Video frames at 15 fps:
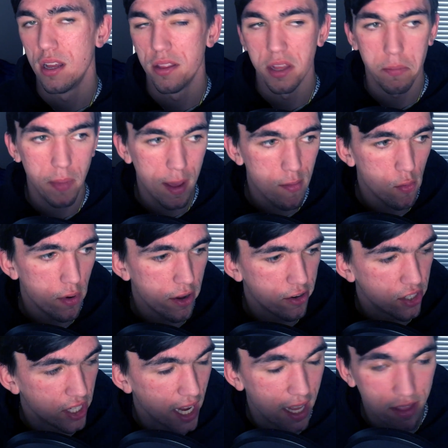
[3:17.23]
that maybe when you're
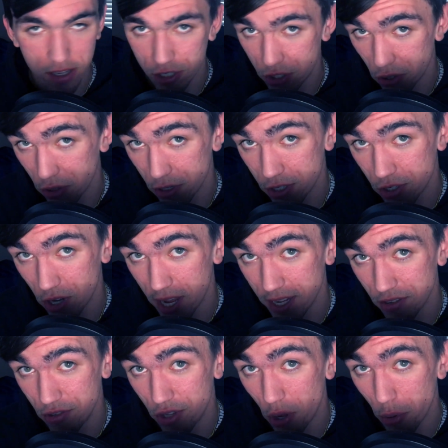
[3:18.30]
saying that shoulder
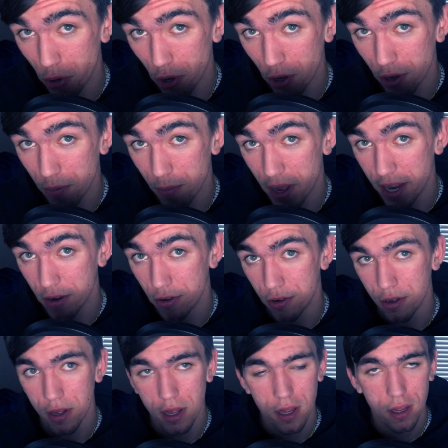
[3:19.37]
strikes don't hurt,
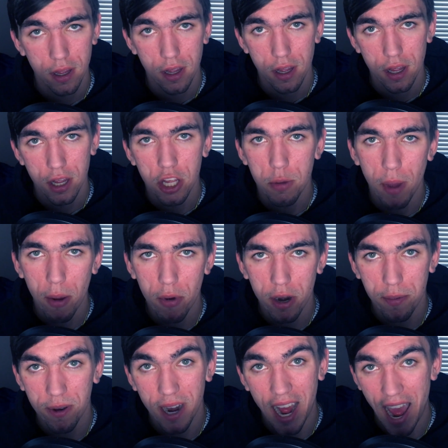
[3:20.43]
Michael, you might want
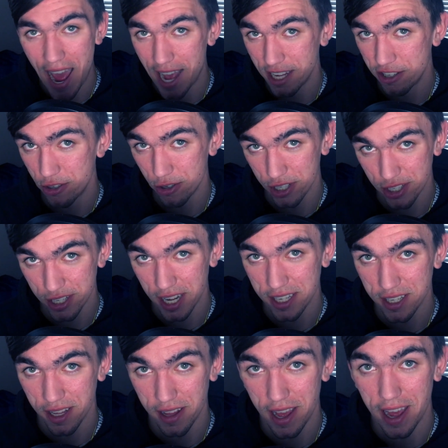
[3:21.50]
to put an asterisk
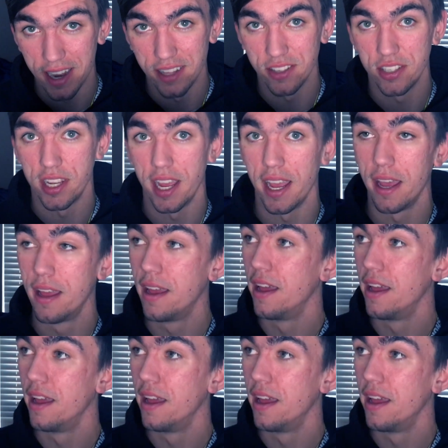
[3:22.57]
next to that and say,